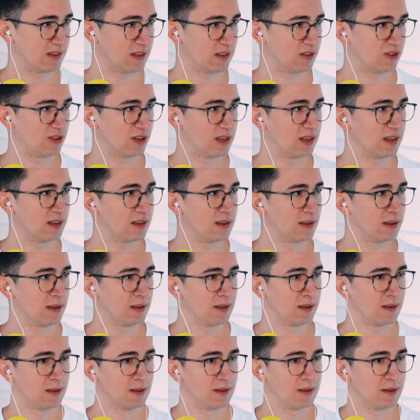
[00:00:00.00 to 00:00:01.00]
essentially,
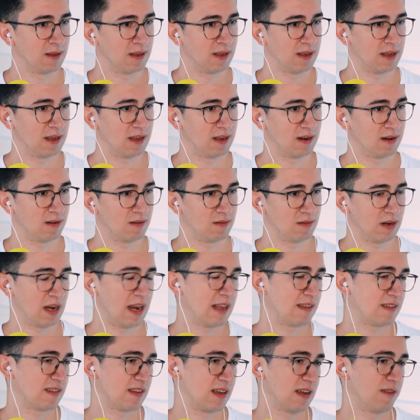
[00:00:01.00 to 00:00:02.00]
and
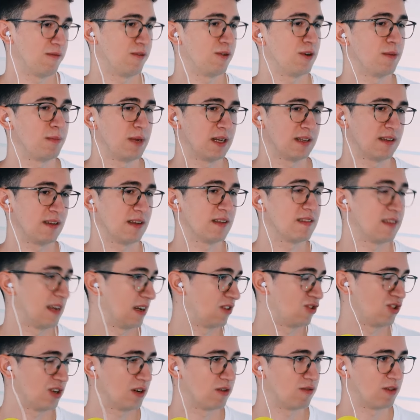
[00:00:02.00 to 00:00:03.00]
let's say for the matter, it's
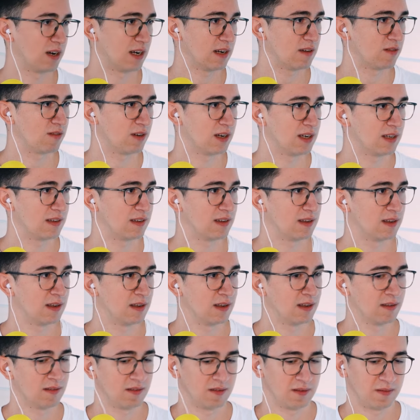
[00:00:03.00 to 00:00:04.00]
actually correct, right?
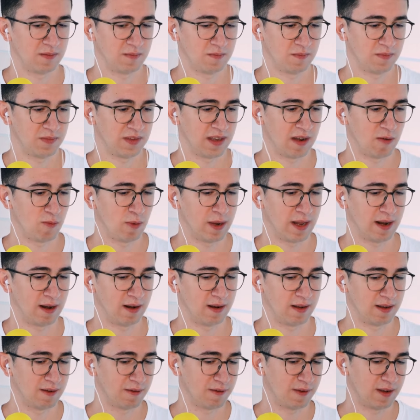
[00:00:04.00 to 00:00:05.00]
Then,
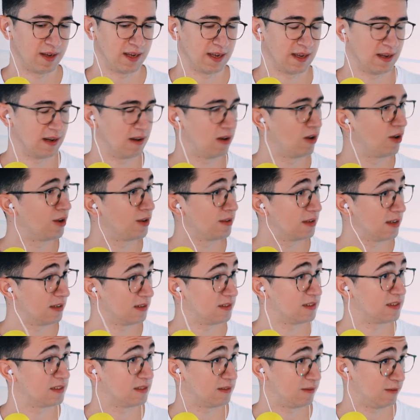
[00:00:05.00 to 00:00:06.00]
well, if I learn
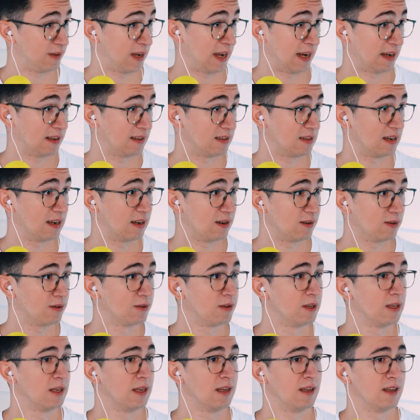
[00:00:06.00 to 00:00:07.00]
this fact
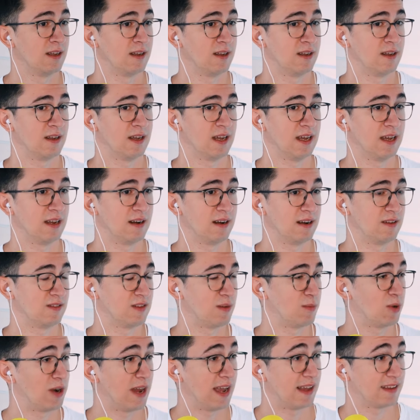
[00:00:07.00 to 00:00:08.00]
now and
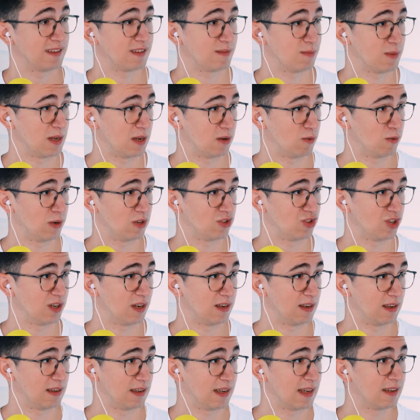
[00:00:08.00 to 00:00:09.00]
someone asks me a
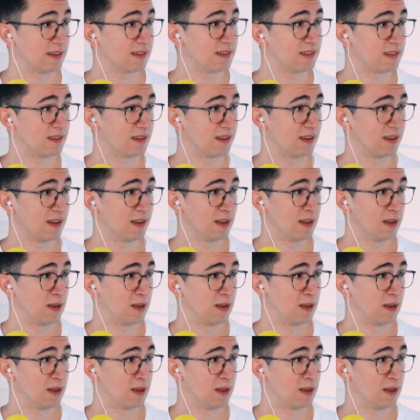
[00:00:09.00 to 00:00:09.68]
question in a test,